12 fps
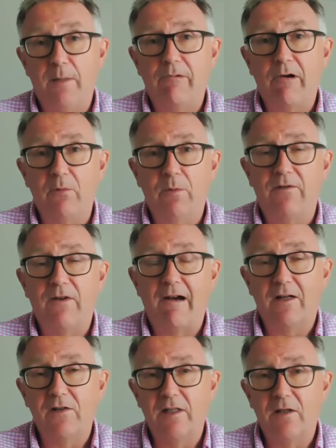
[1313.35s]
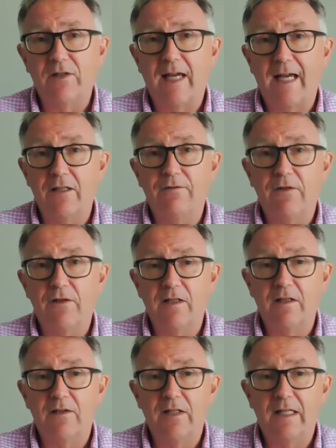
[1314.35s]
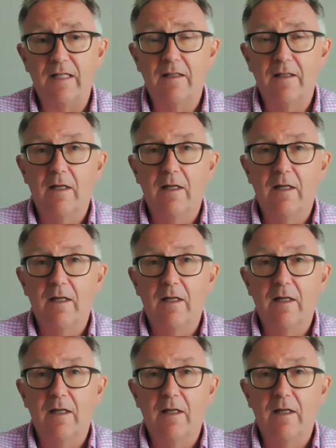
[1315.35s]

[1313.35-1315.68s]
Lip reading: problem with varicoceles and fertility.